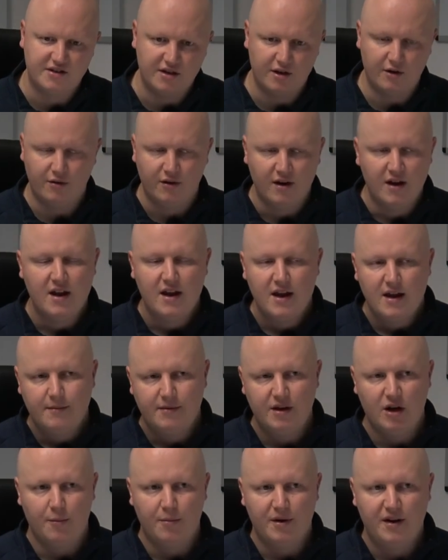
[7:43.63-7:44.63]
So,
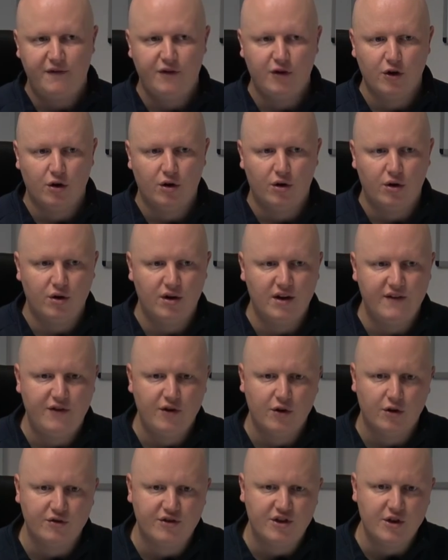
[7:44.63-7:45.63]
you know, but if
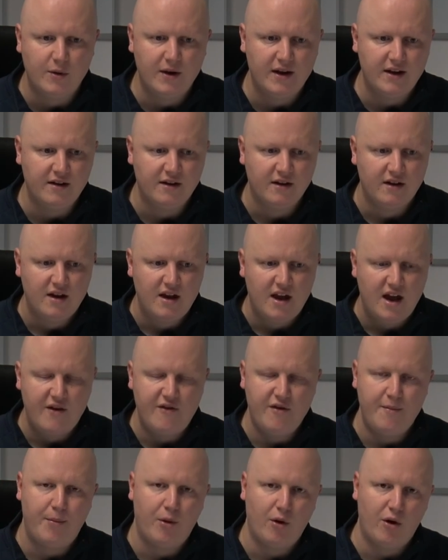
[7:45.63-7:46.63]
you're doing a
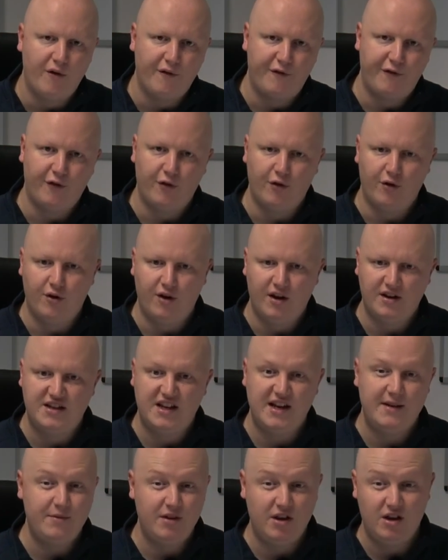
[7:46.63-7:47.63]
report for a
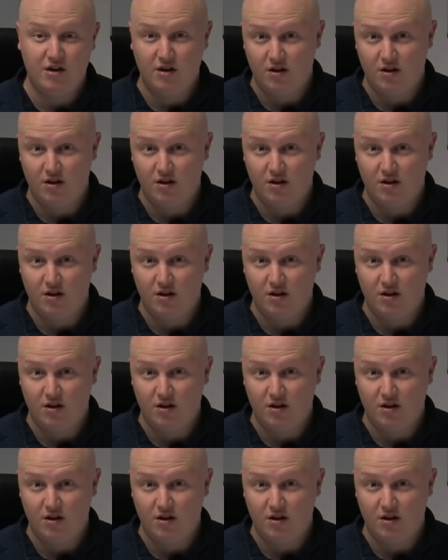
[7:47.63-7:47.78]
team that